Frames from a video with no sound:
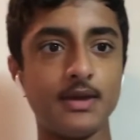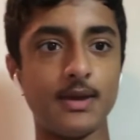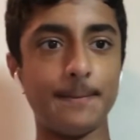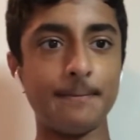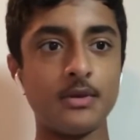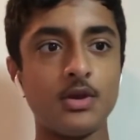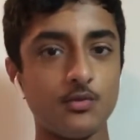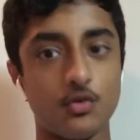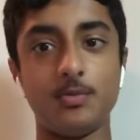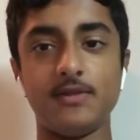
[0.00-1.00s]

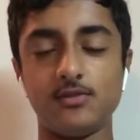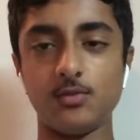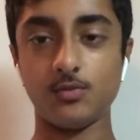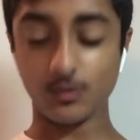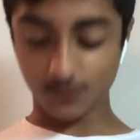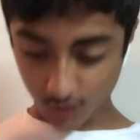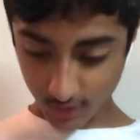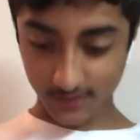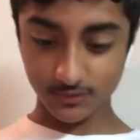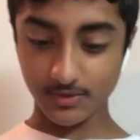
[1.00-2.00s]
We're going
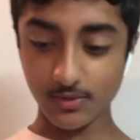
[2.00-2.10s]
to have to be